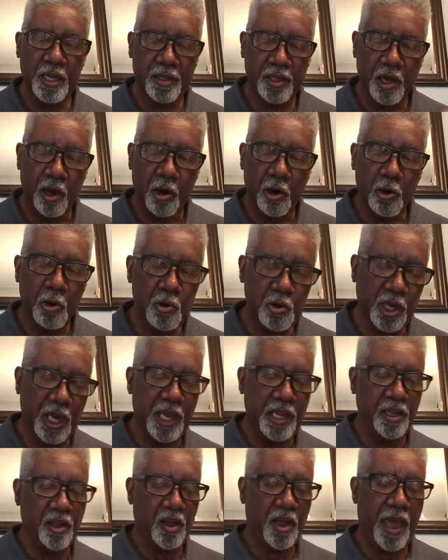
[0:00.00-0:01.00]
the old
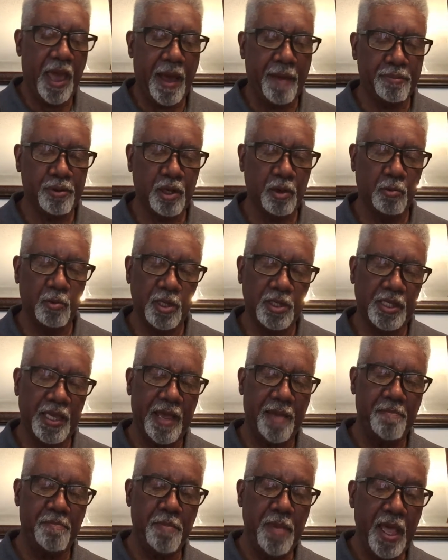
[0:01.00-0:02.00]
kingdom capital was
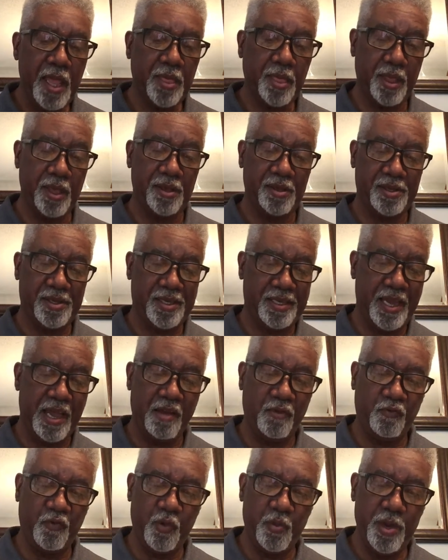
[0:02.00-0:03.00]
at Memphis.
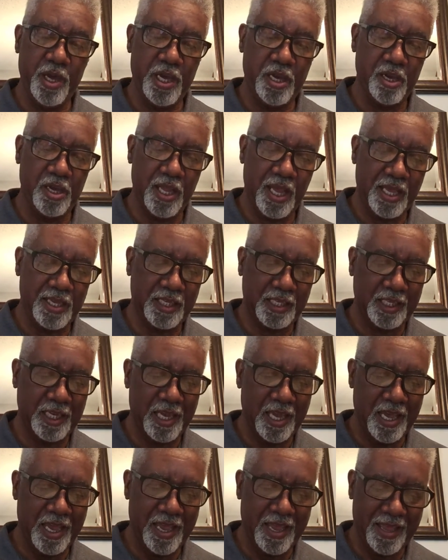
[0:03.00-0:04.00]
Sound familiar, doesn't
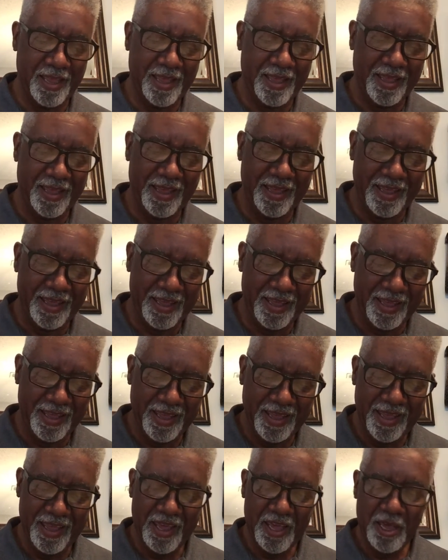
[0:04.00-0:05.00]
it?
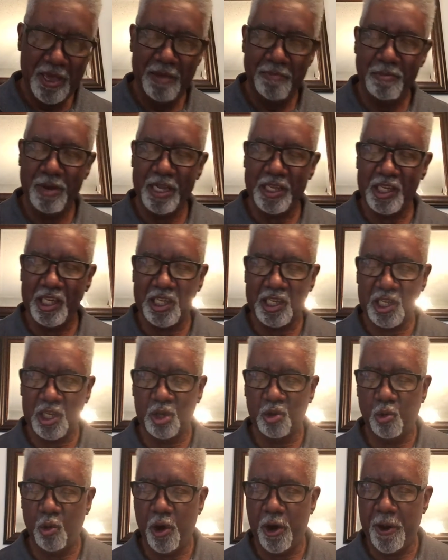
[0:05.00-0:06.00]
But this
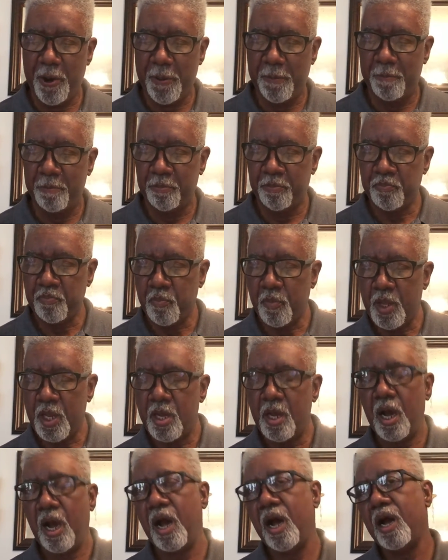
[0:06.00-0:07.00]
is where
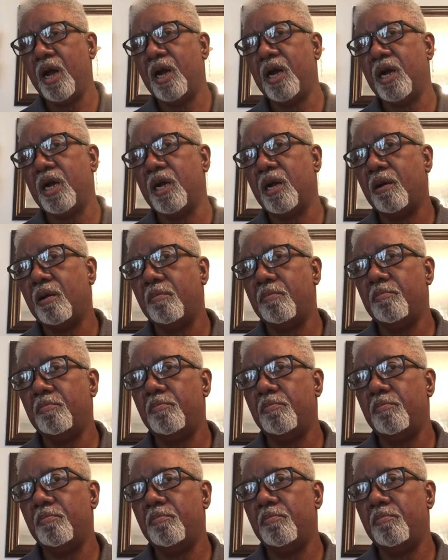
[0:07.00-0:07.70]
uh,